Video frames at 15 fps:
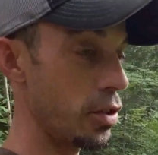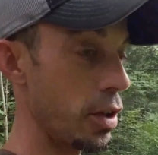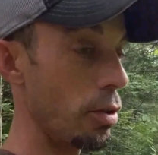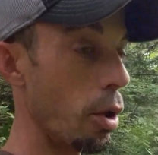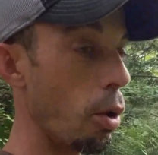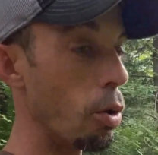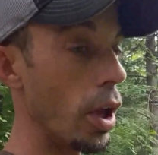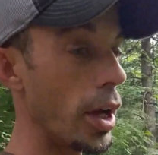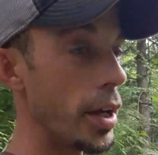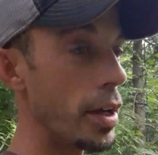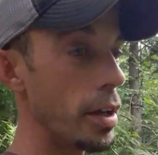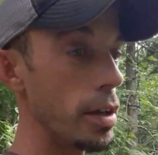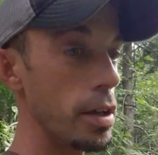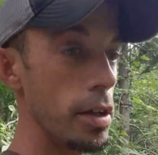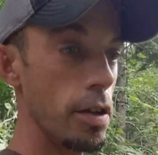low light,
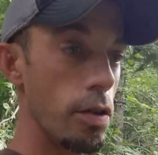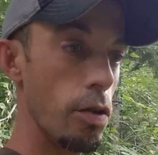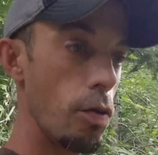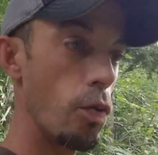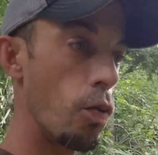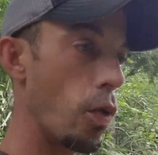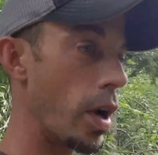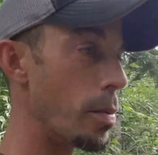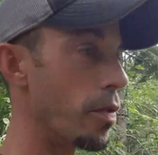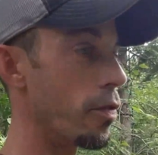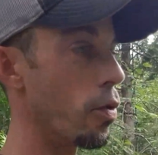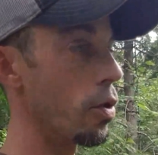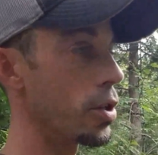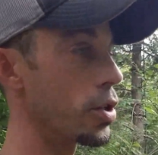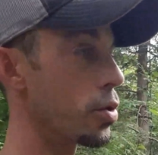right before
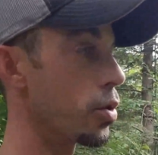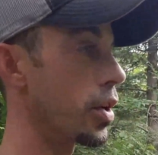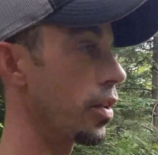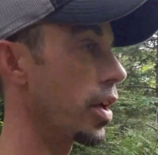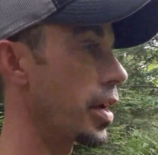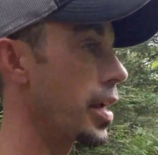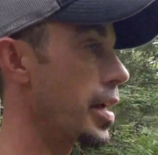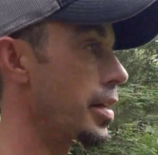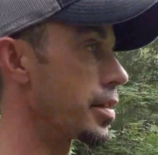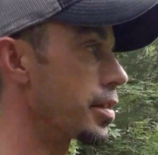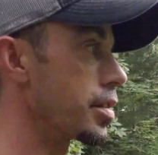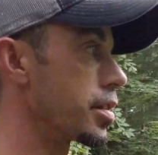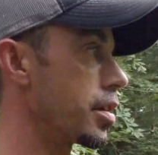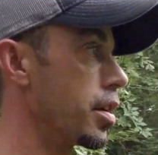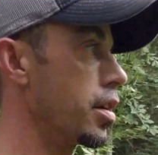shooting light ends,
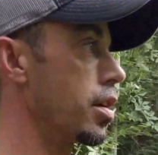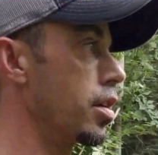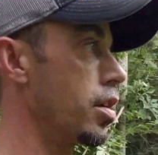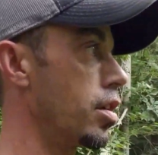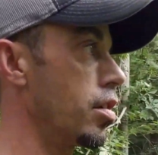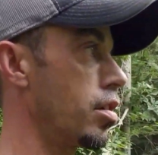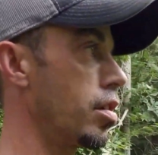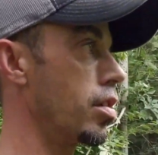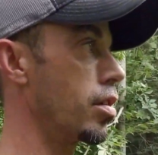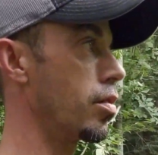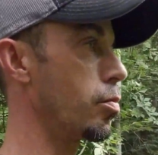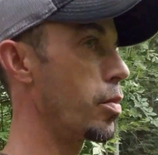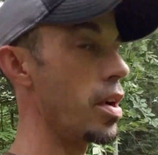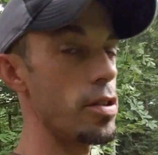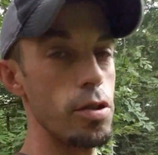
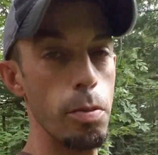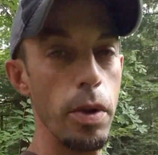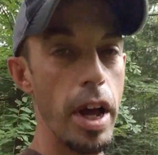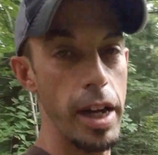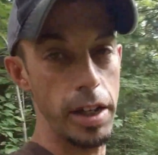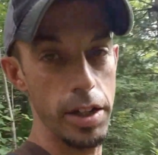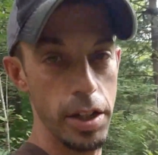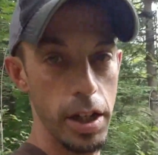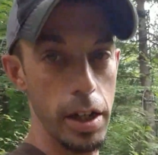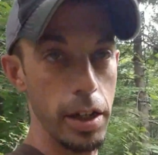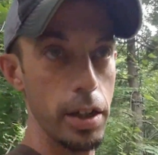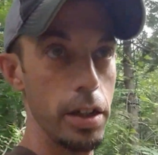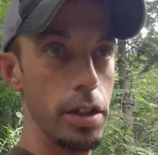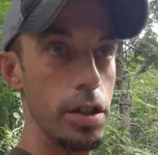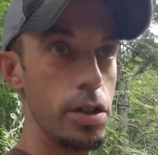bears are black as ink.
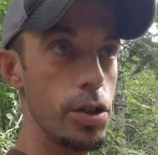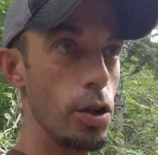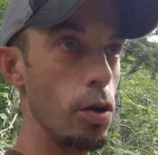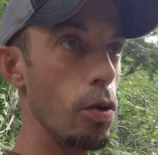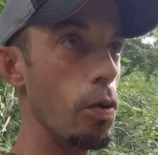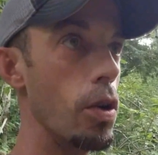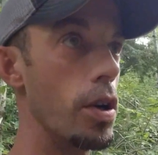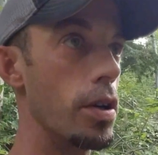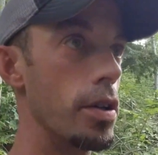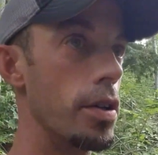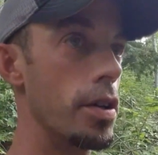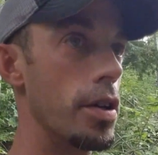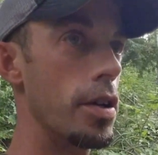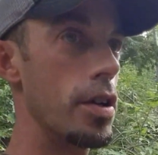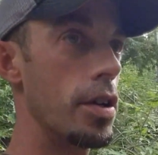So
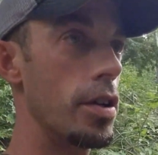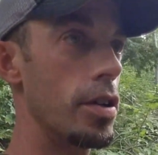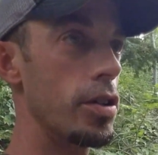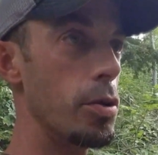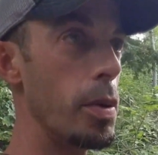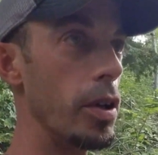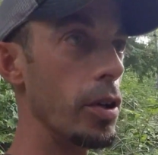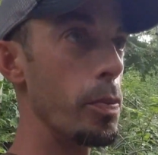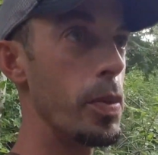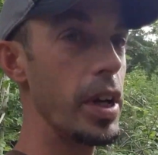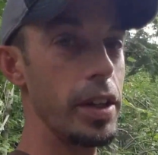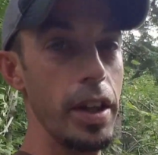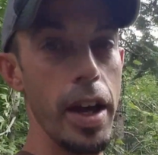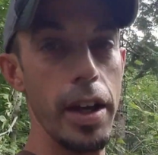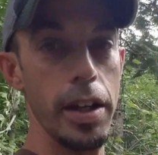to be able to pick
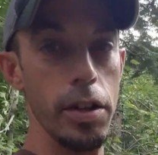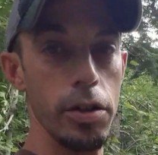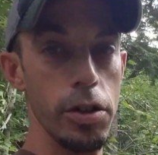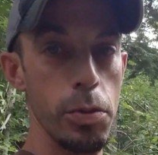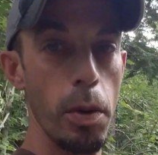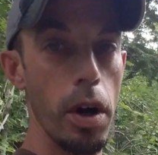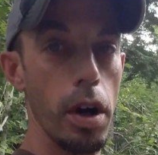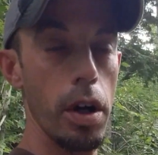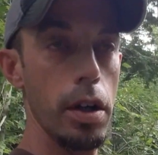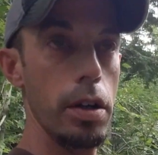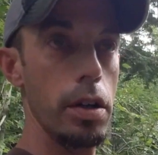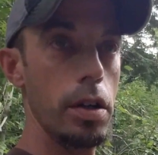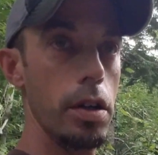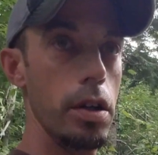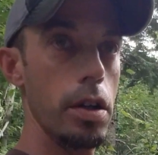that kill spot
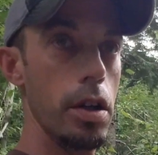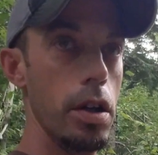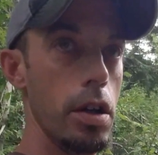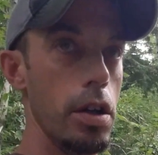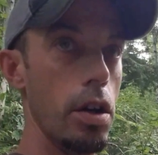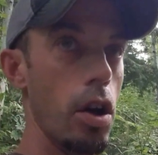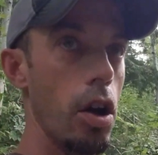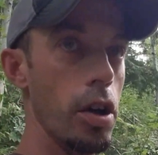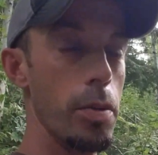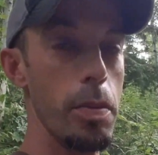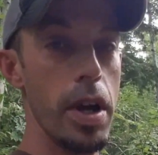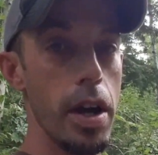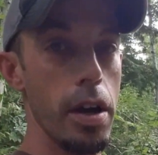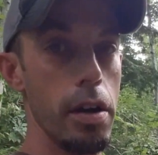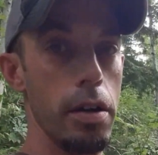on a
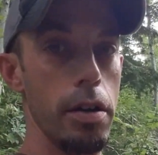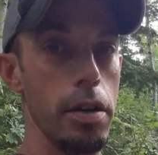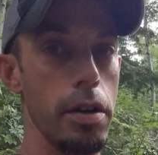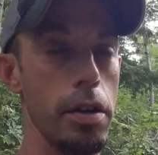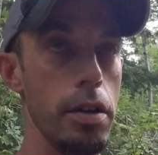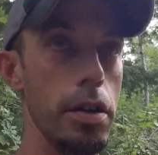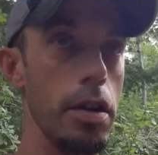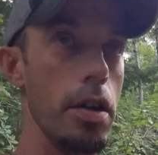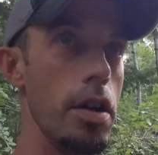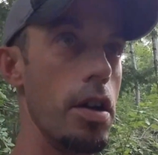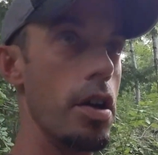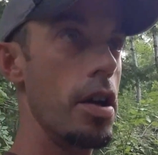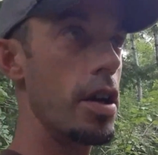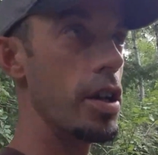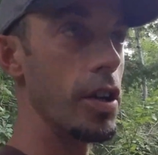bear,
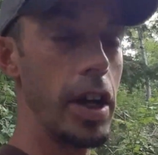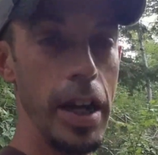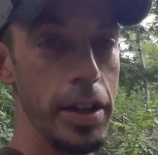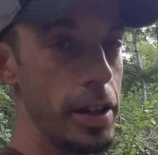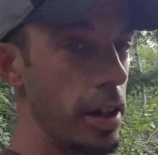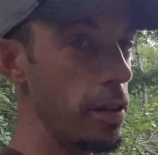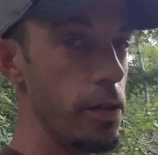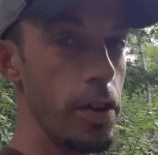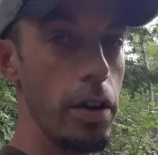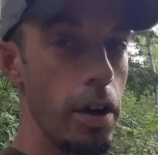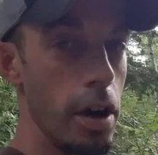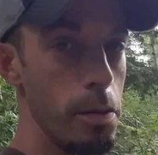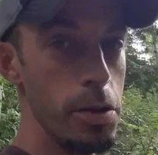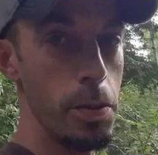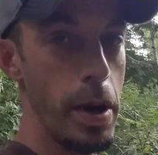you can't tell if their
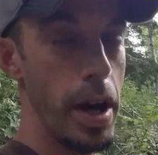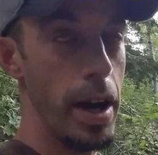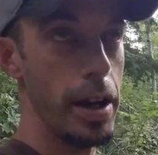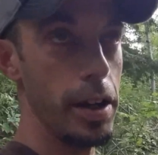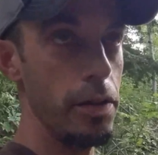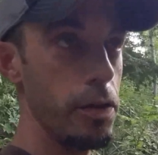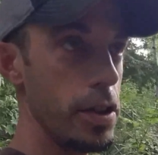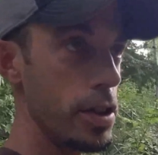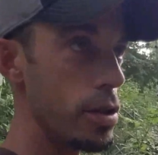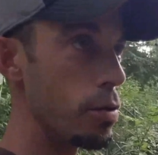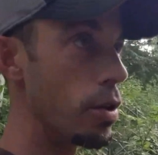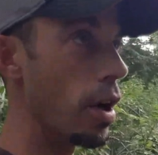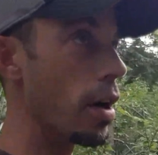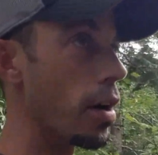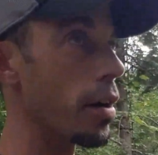arm's back, if it's too
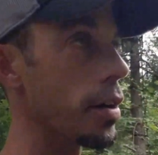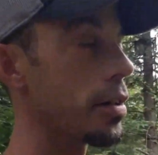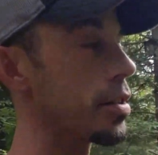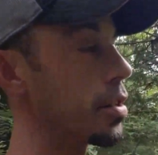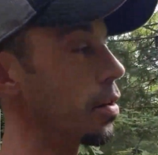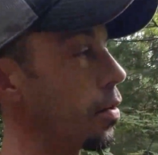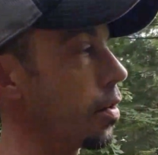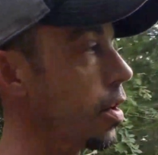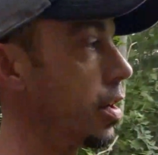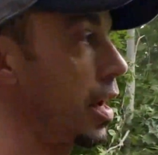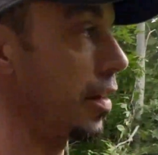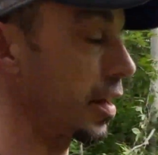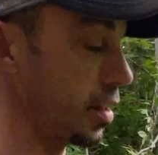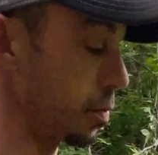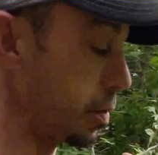dark. So I like to be